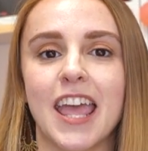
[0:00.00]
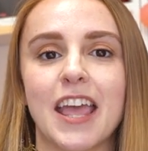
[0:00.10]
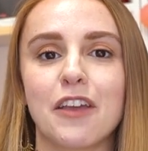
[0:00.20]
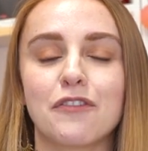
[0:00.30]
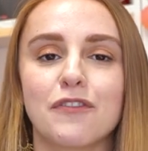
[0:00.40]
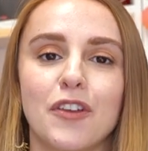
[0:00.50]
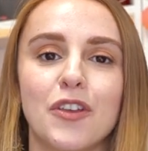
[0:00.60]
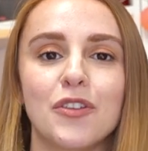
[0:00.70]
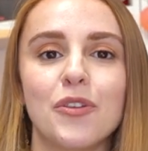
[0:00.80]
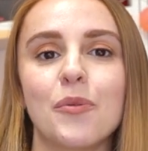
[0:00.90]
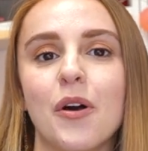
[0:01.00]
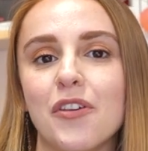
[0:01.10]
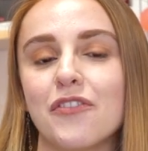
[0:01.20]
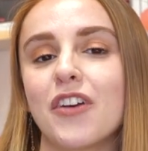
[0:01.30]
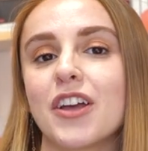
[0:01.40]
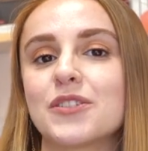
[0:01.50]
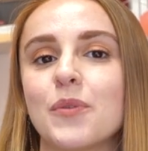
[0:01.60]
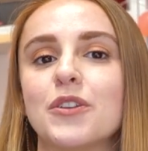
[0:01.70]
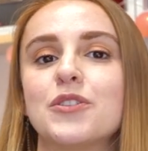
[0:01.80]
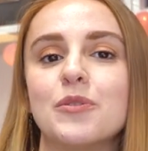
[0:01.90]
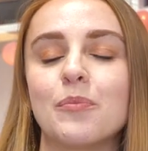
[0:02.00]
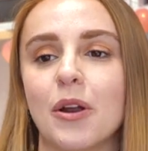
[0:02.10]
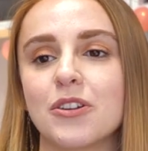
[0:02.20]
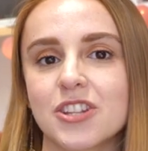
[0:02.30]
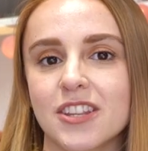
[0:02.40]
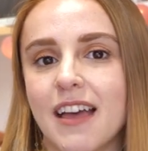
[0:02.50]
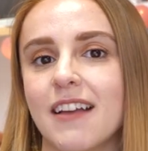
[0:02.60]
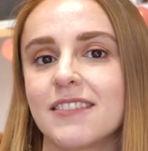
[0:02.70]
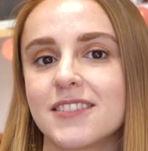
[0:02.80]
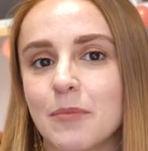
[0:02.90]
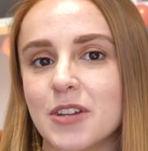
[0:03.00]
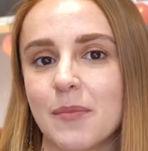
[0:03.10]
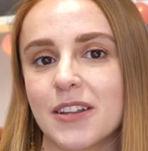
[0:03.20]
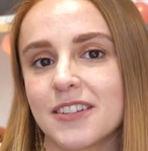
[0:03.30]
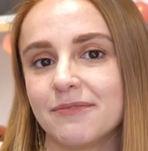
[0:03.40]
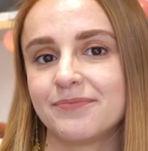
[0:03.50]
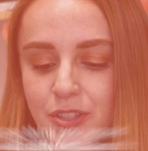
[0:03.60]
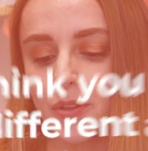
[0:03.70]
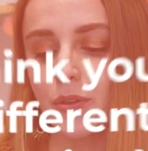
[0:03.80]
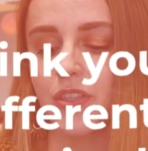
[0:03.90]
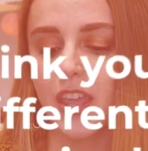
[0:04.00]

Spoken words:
if you are the first one to broach that subject matter. Do you